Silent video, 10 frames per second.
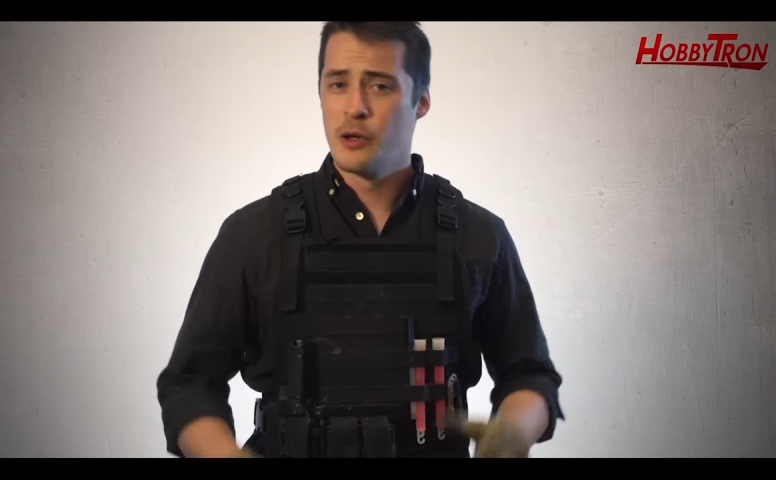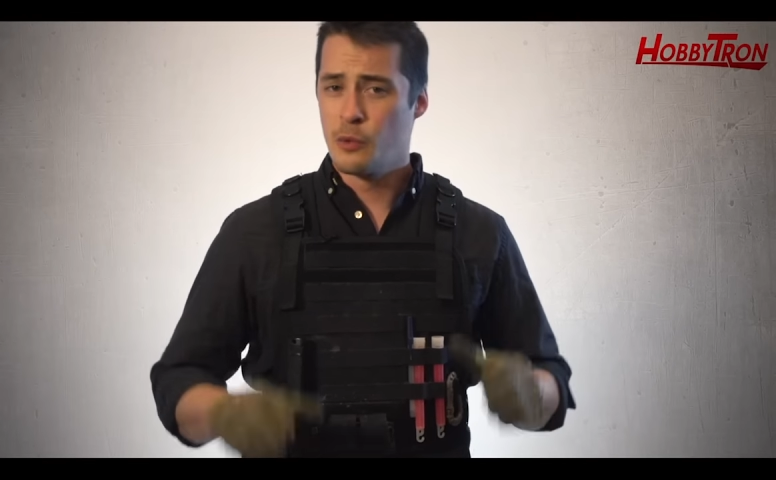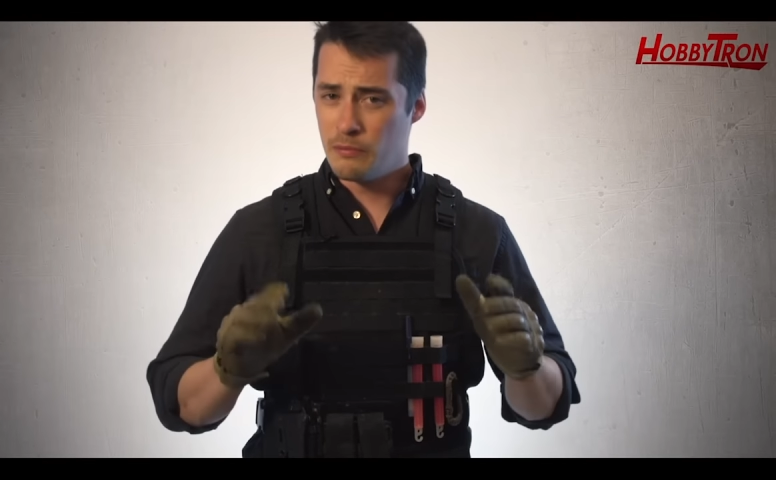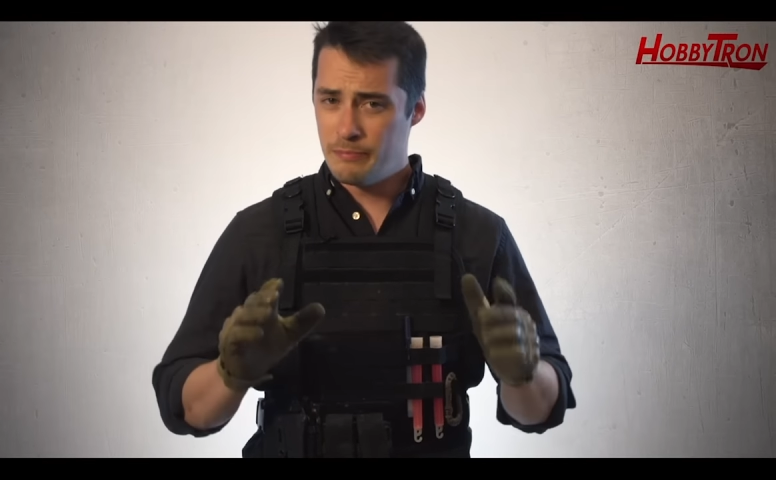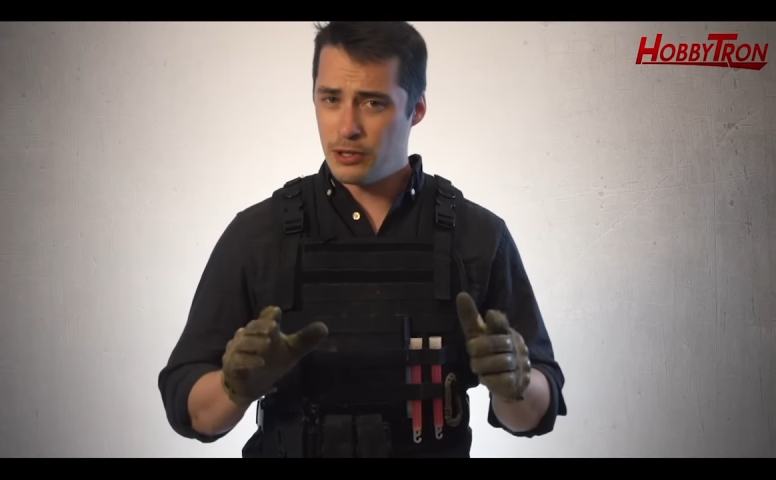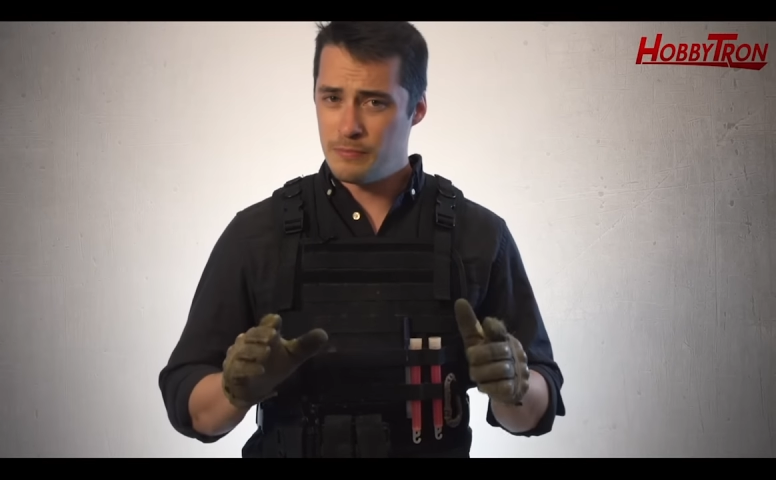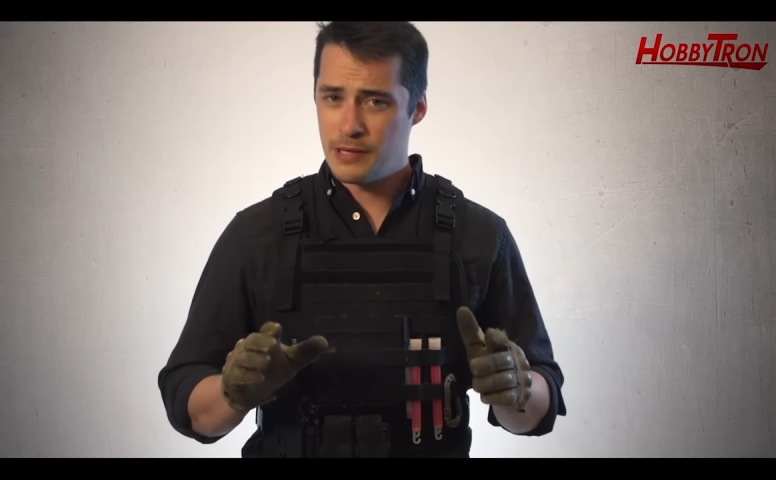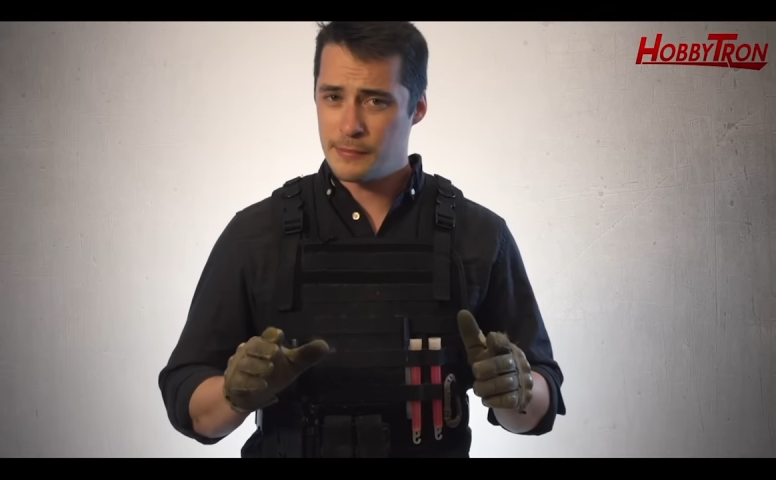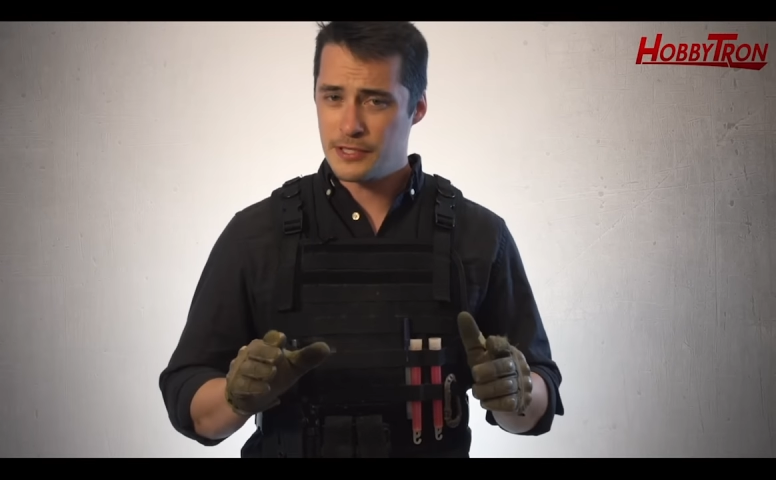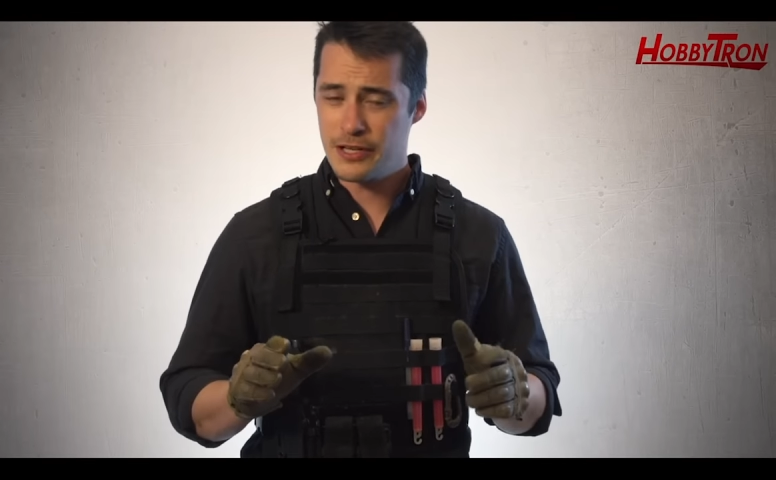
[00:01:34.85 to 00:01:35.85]
where
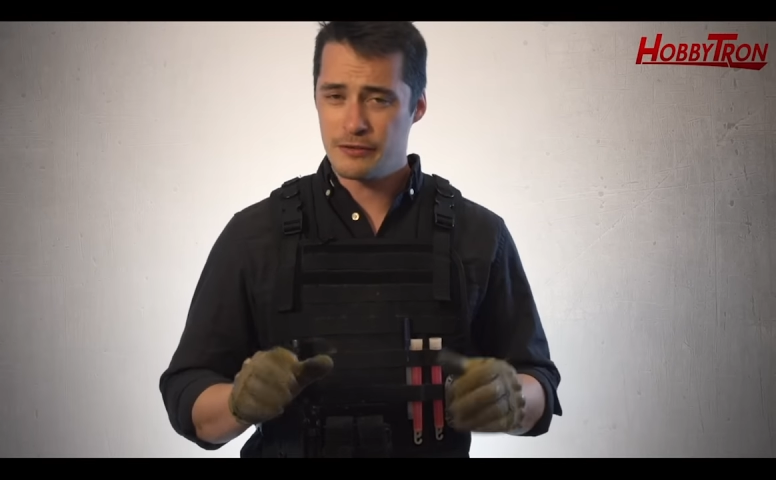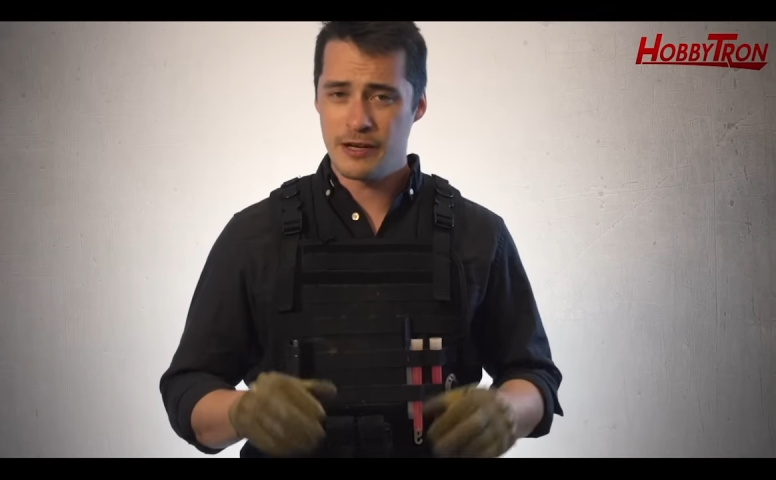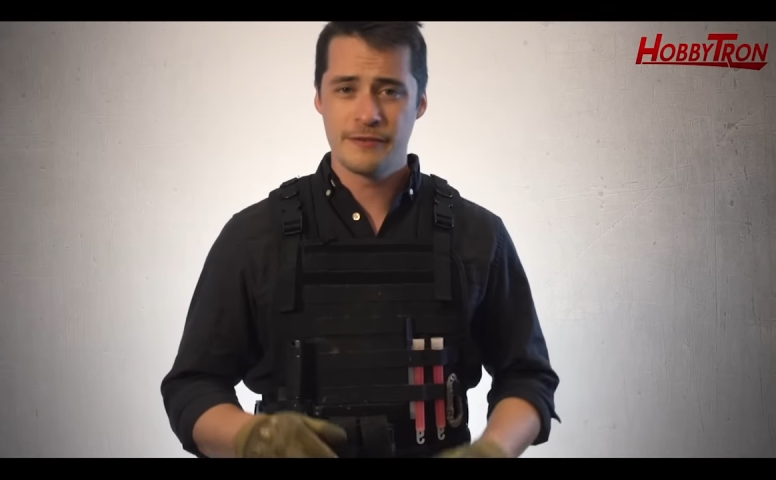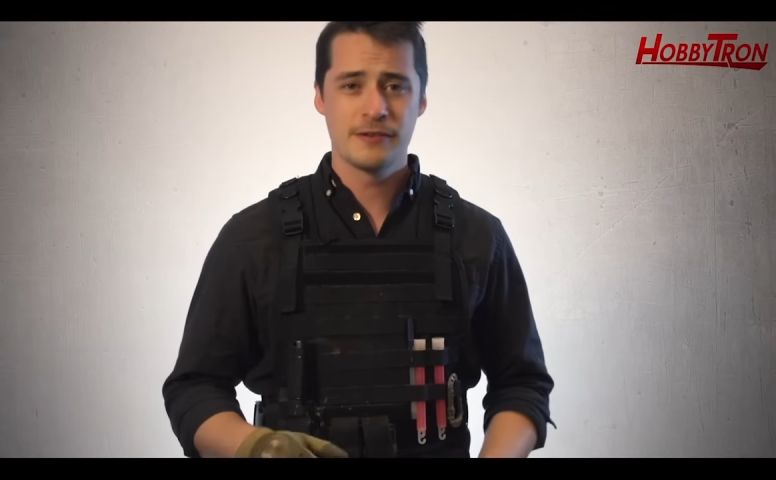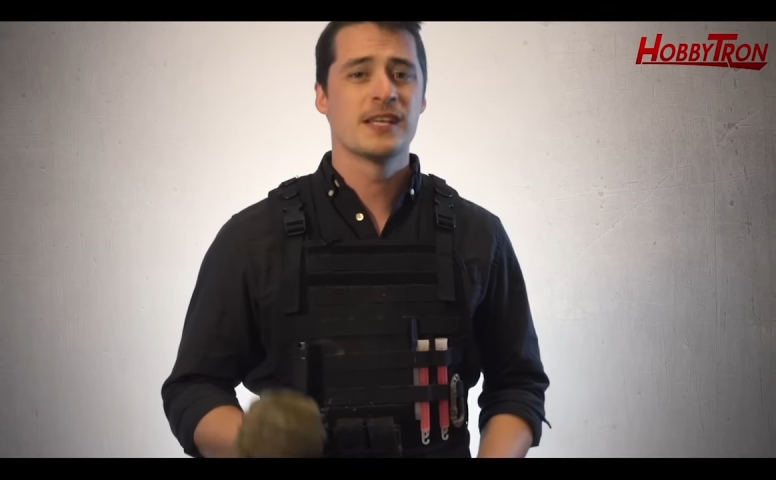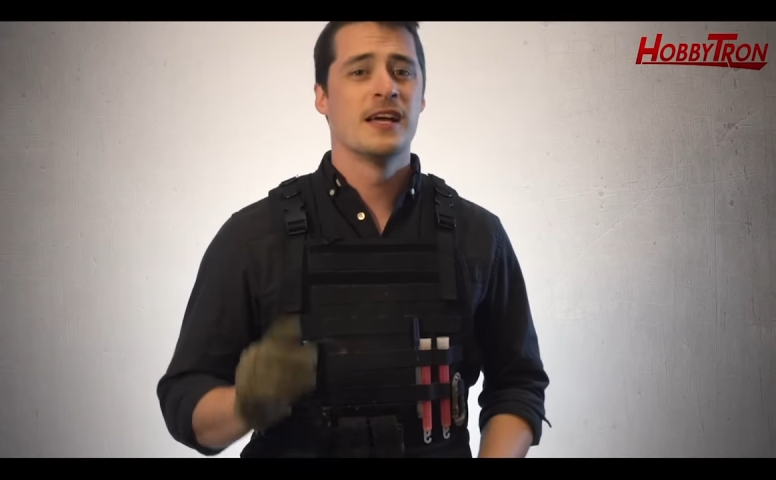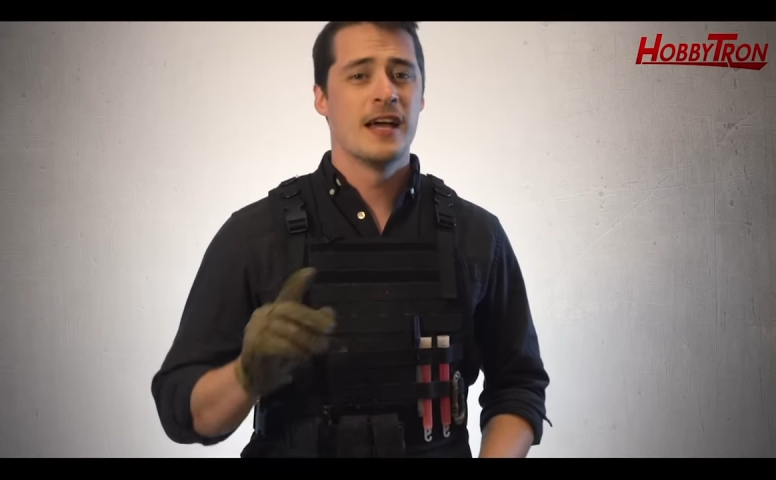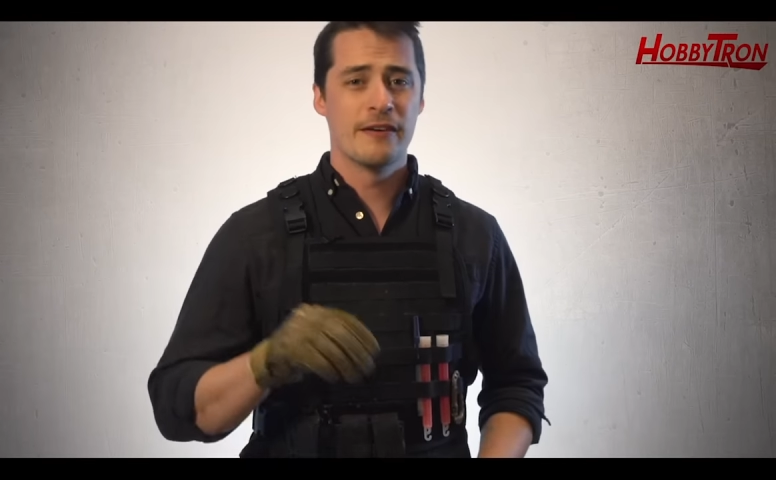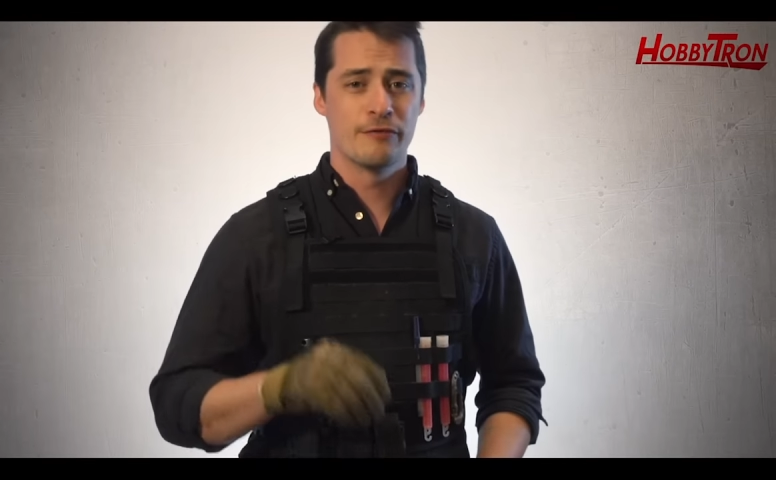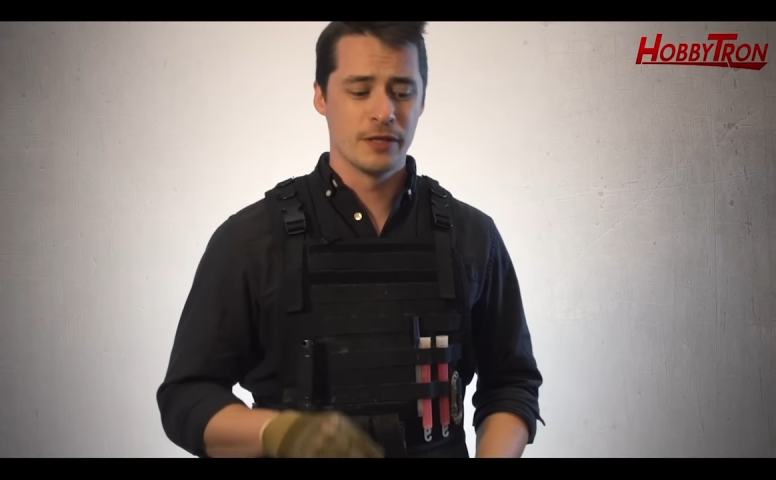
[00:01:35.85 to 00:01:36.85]
bullpup assault rifles
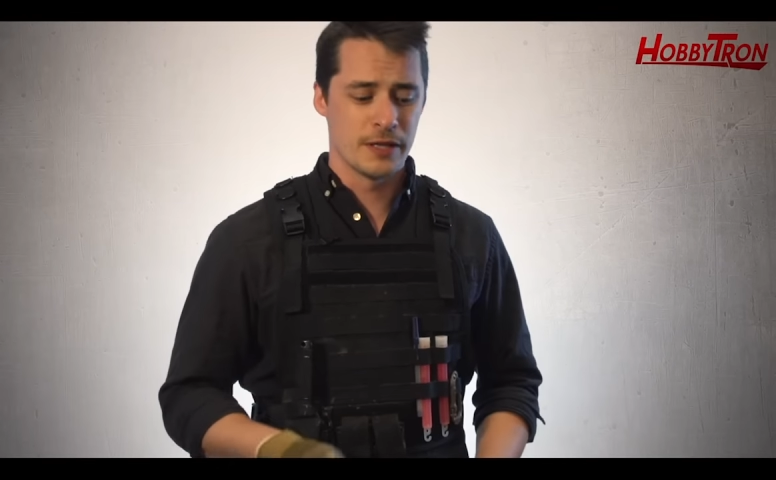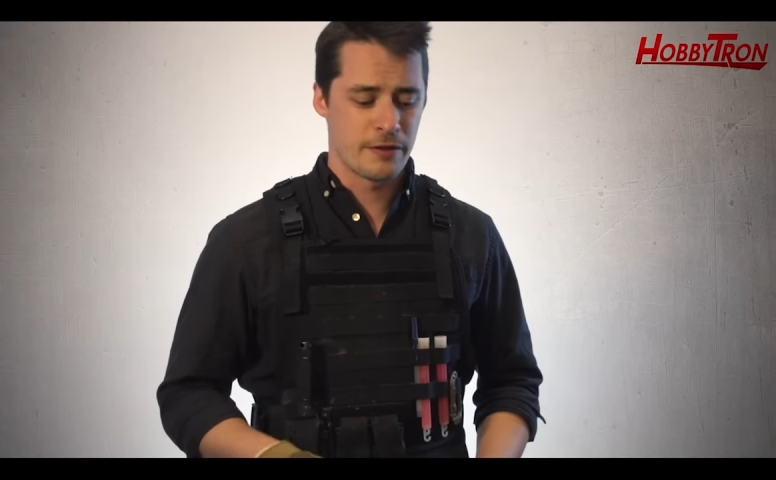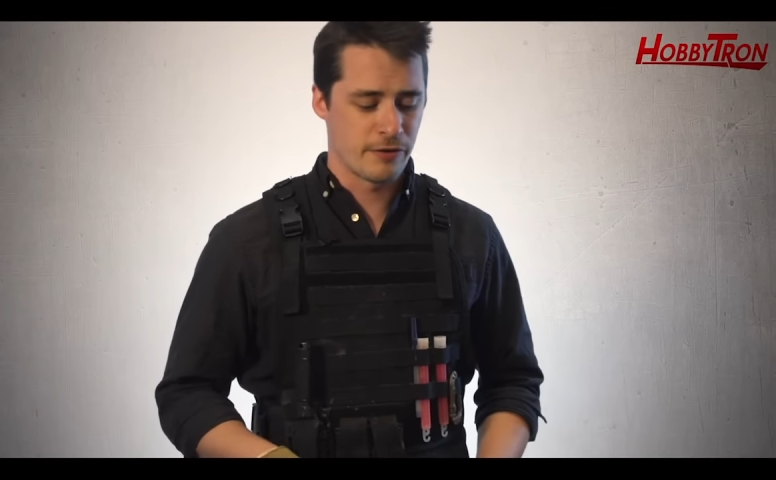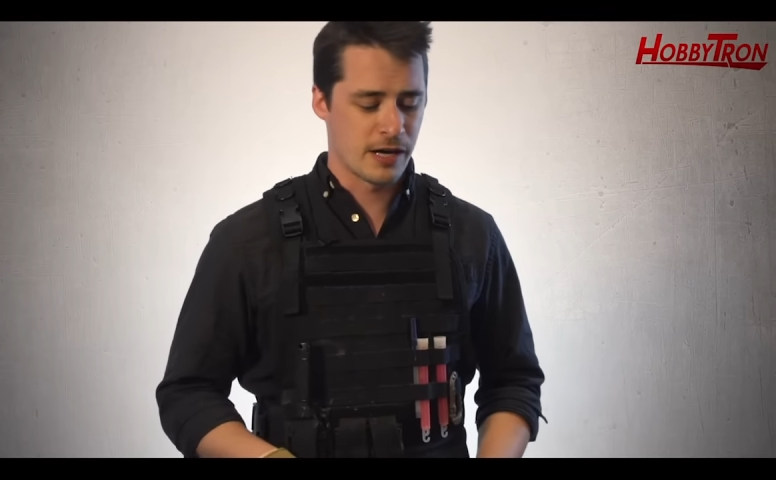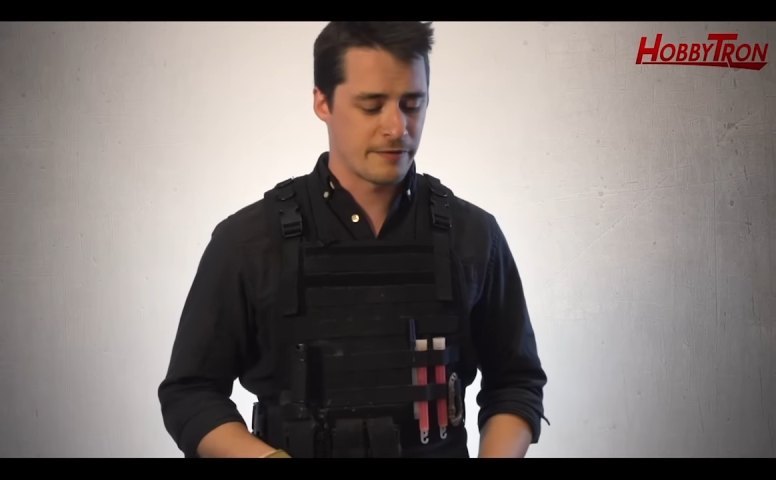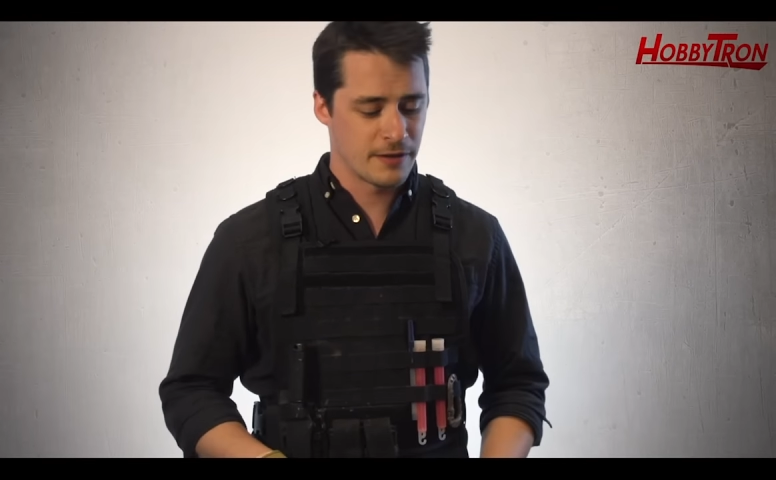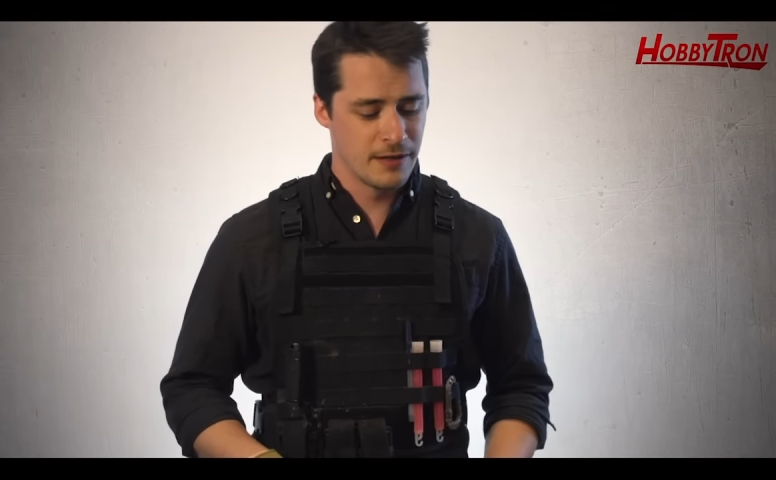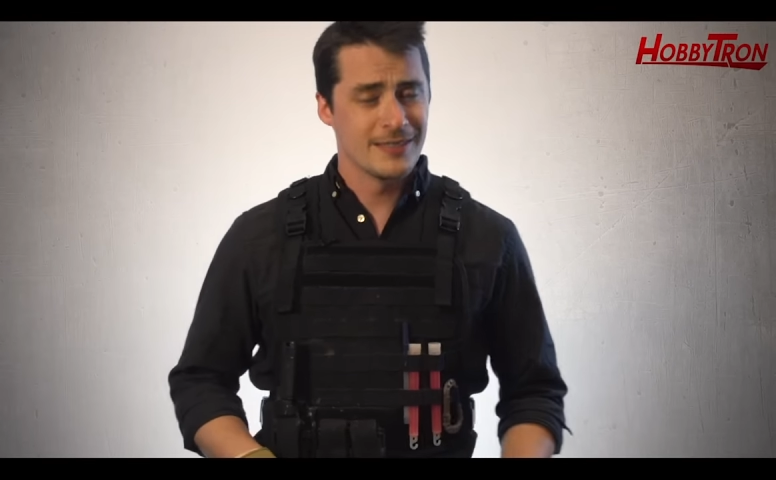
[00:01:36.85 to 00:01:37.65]
have really thrived.